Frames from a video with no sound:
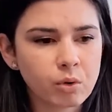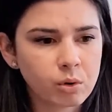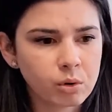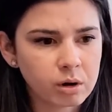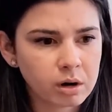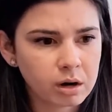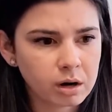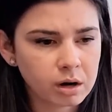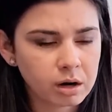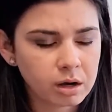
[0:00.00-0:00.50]

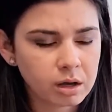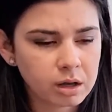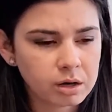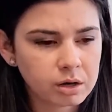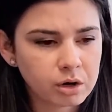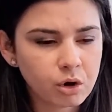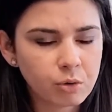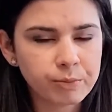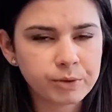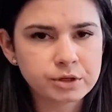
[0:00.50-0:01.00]
or a
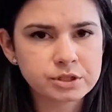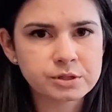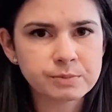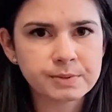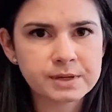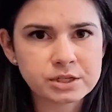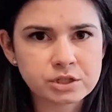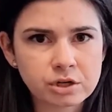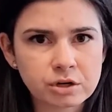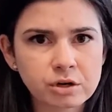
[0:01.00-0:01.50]
notebook to
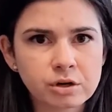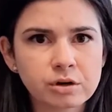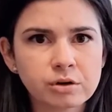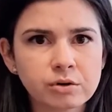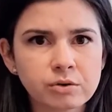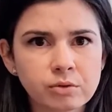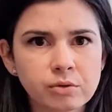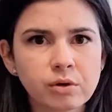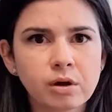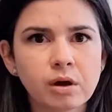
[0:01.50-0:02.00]
be
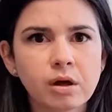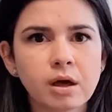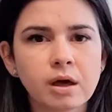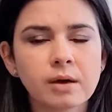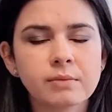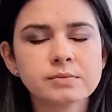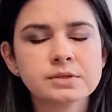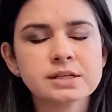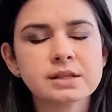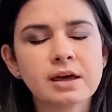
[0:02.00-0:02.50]
turned
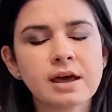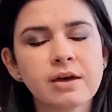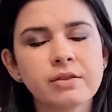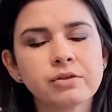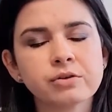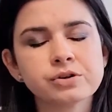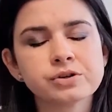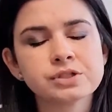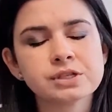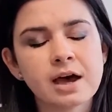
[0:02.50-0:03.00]
um, to the
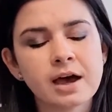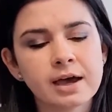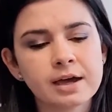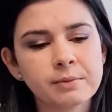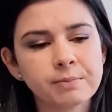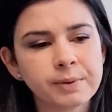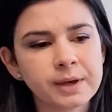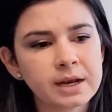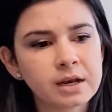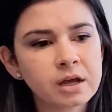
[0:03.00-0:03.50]
other
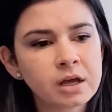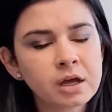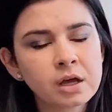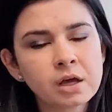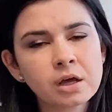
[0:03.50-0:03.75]
side, but